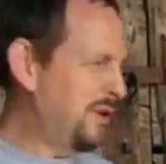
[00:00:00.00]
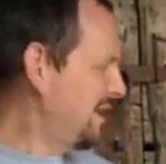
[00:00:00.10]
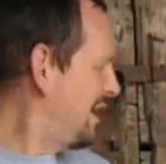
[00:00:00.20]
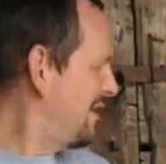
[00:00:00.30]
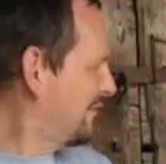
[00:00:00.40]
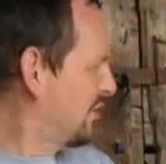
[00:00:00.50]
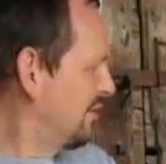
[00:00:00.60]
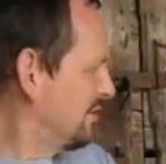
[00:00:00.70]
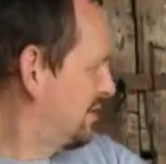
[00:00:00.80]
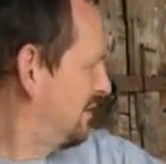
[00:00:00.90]
we have
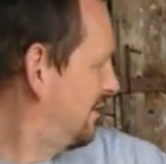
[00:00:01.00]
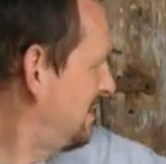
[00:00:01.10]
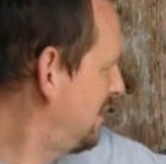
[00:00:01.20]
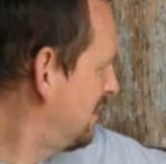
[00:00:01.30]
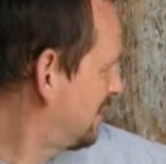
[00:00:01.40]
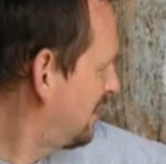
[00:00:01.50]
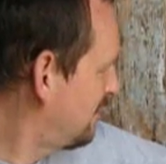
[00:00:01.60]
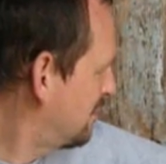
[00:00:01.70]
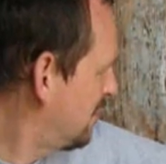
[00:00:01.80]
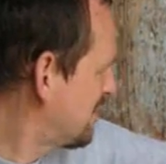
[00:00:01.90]
got the
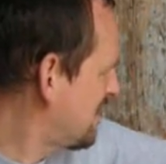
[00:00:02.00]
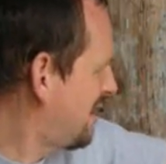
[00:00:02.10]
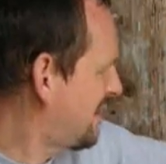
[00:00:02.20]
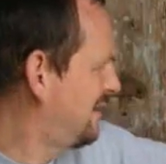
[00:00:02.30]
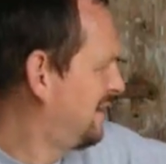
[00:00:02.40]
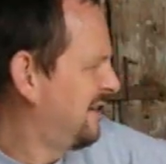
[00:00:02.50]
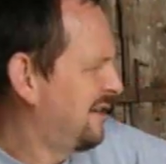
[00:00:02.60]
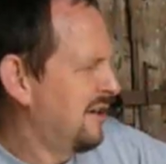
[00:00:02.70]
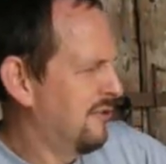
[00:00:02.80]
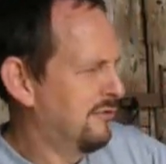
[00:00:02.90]
Tenuta Bonzara
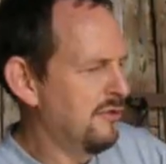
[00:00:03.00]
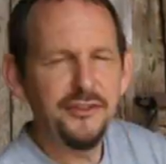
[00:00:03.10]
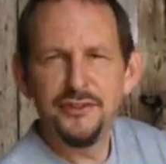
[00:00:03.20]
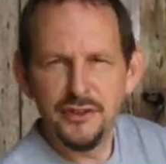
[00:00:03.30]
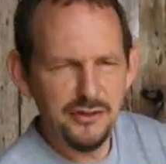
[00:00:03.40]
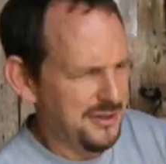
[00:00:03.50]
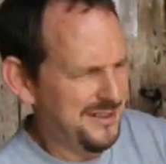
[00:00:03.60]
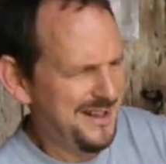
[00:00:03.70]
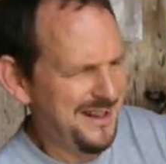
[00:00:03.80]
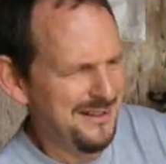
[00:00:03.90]
Rosso
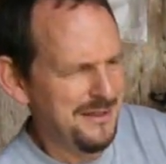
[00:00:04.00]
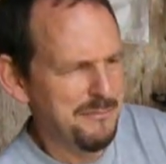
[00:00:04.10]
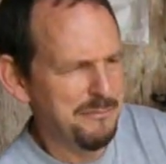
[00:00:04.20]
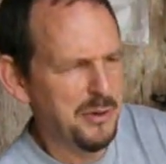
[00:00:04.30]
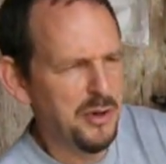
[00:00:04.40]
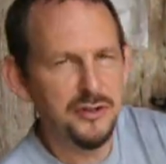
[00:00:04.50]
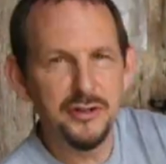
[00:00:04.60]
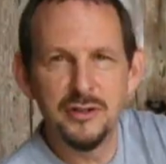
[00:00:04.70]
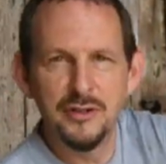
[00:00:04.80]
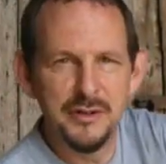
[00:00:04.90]
del
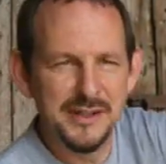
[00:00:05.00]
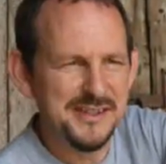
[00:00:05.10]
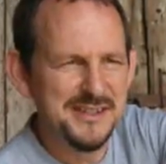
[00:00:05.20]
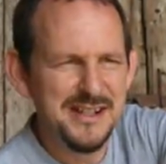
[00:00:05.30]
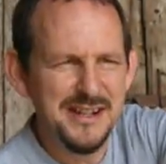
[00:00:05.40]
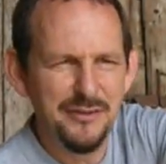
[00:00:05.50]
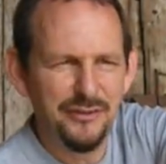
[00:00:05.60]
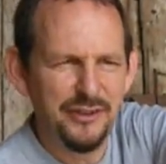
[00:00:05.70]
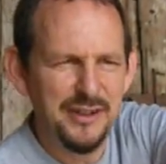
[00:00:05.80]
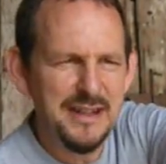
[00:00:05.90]
Borgo. It's
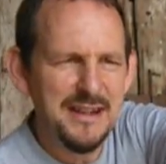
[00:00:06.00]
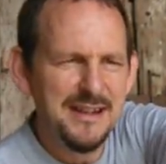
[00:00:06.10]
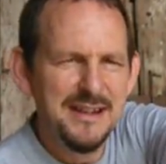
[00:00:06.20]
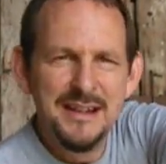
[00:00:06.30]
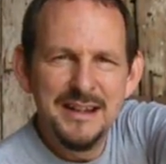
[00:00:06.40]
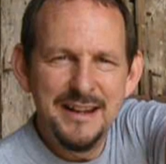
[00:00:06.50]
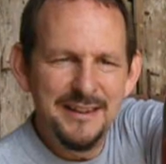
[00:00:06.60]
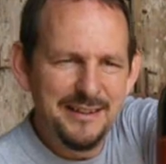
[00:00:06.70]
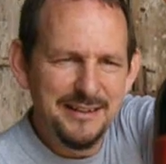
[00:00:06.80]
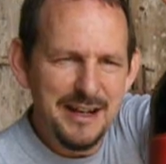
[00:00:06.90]
DOC.
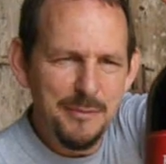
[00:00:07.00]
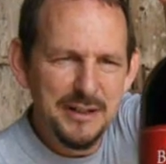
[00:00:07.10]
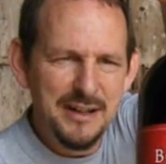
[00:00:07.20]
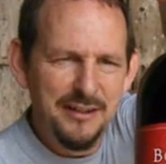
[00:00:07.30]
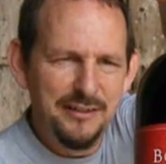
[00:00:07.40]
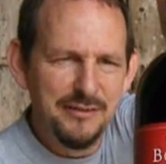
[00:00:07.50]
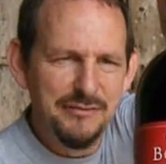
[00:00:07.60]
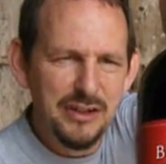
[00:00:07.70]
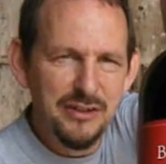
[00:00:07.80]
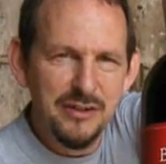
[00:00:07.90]
It's a Cabernet
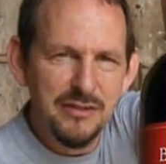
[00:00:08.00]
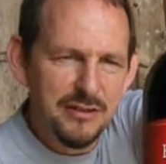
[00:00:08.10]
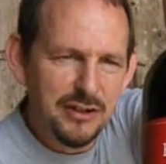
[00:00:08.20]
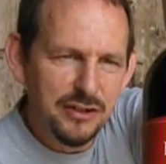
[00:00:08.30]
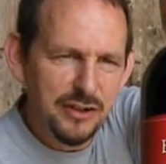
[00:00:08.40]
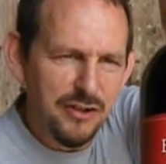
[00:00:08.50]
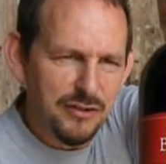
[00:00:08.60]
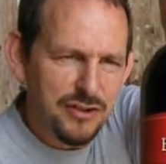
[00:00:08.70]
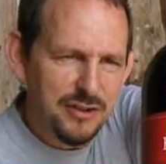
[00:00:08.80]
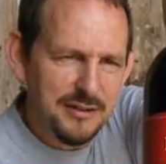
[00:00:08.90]
Sauvignon
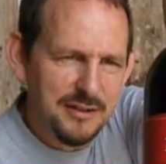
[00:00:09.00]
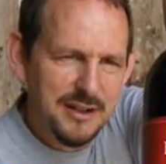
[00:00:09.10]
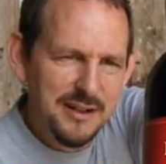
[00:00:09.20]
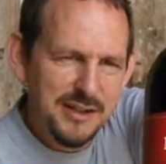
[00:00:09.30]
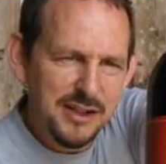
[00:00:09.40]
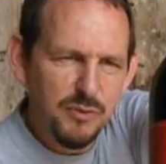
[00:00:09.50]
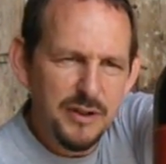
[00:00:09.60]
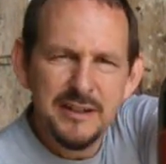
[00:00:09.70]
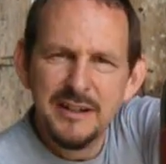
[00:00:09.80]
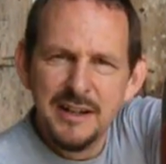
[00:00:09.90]
concoction. This
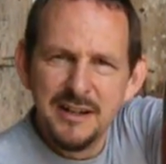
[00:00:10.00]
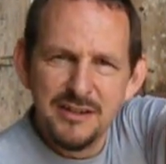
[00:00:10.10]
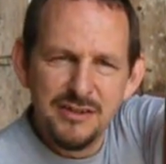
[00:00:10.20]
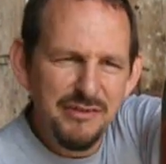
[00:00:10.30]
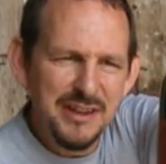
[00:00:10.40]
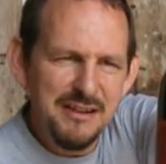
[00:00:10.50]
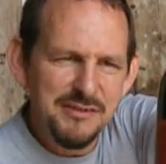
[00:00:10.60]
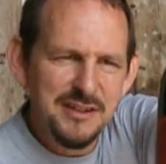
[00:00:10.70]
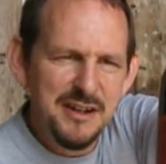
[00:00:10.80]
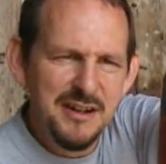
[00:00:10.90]
one
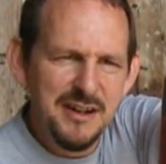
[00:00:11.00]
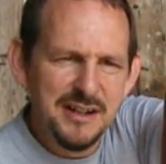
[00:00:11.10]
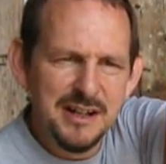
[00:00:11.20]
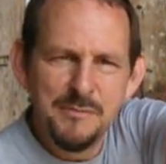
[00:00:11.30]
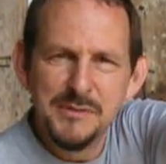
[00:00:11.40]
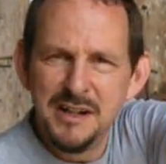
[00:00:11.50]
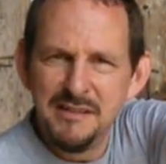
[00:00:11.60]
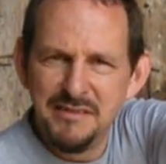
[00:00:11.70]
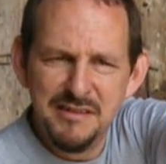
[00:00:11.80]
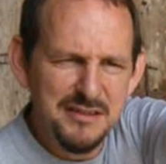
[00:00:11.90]
2009, comes
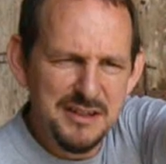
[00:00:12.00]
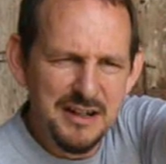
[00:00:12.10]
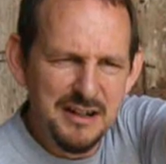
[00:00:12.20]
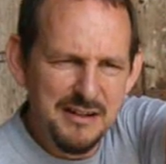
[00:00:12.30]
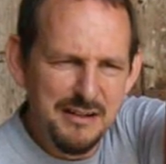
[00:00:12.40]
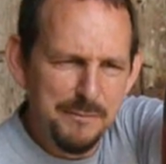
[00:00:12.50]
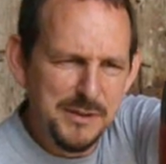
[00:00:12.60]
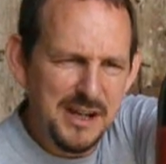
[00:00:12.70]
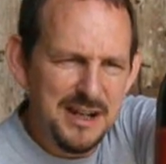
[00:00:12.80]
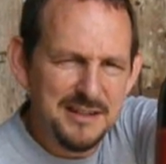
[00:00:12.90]
in at
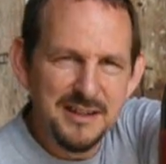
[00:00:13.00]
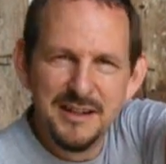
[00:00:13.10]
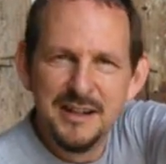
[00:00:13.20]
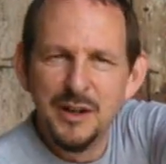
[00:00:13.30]
13.5%.